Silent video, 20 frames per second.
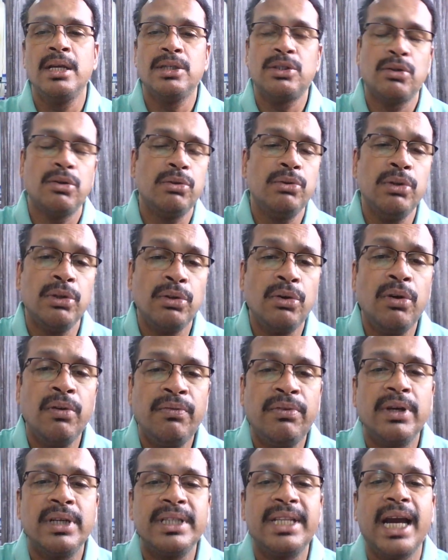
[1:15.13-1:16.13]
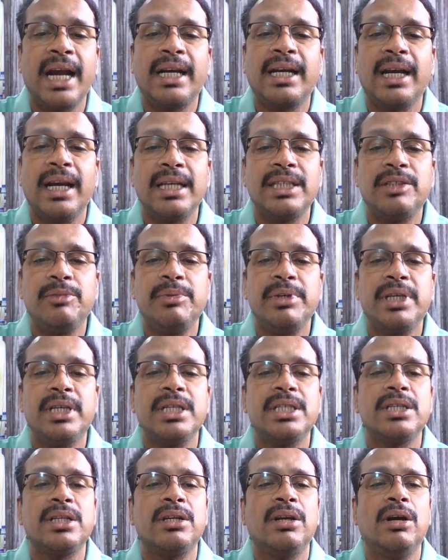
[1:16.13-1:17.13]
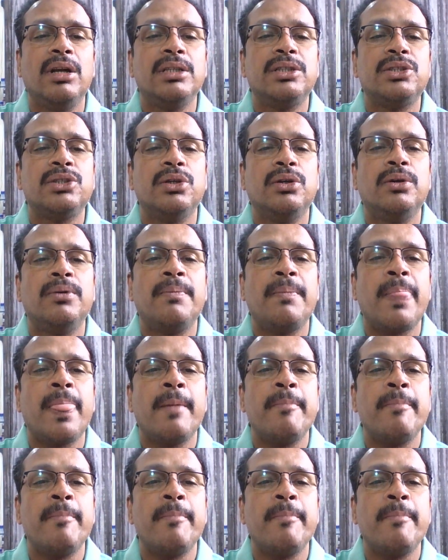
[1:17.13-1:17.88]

So we'll go for that classification also.